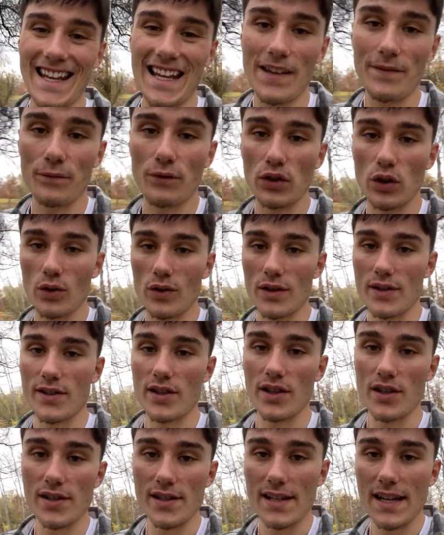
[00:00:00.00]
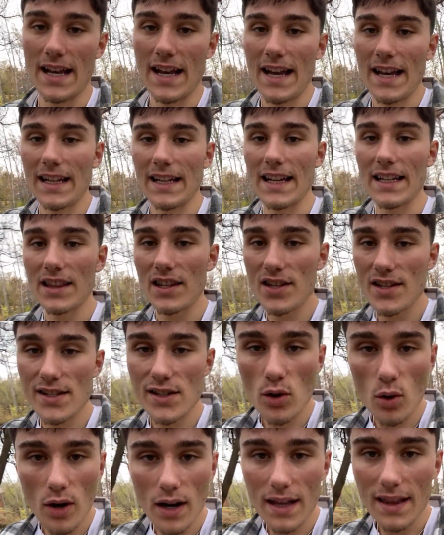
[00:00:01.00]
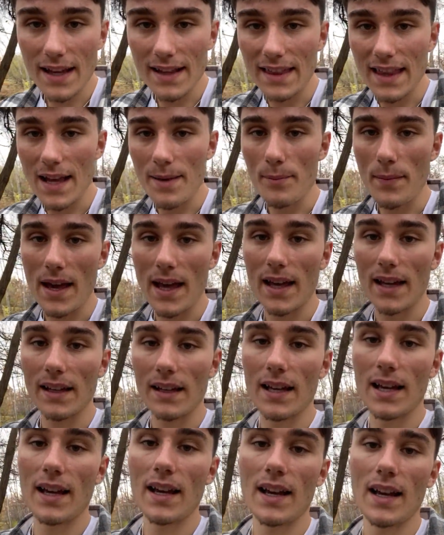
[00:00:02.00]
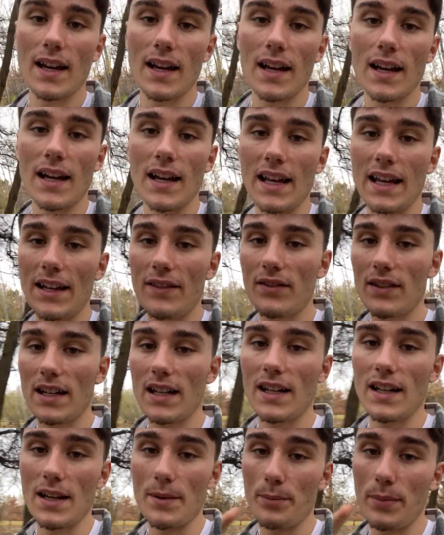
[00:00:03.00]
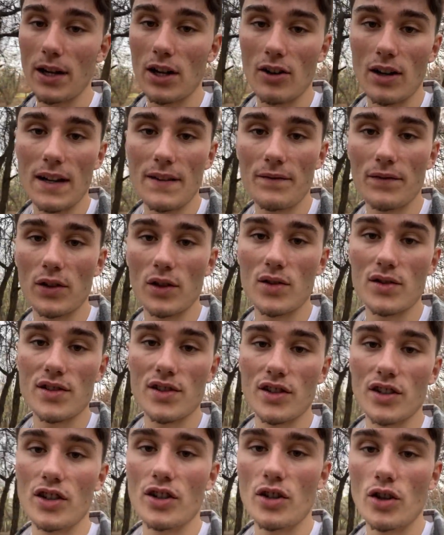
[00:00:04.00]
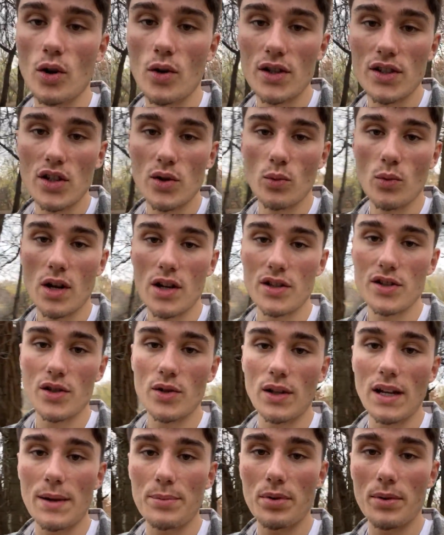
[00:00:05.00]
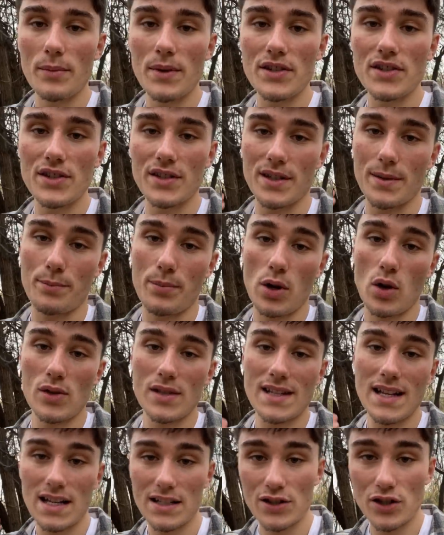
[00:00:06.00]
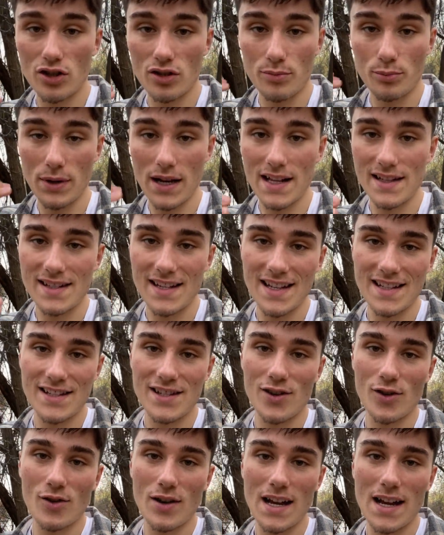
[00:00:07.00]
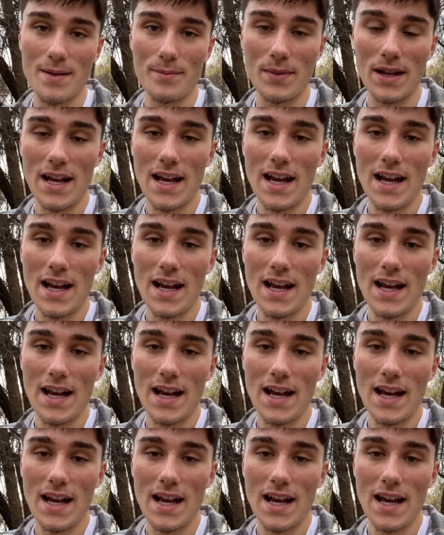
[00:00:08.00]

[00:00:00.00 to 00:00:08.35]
influencers. Get the story that they make. Even a bigger influencer, you're going to want to get permission to post that to your brand's Instagram,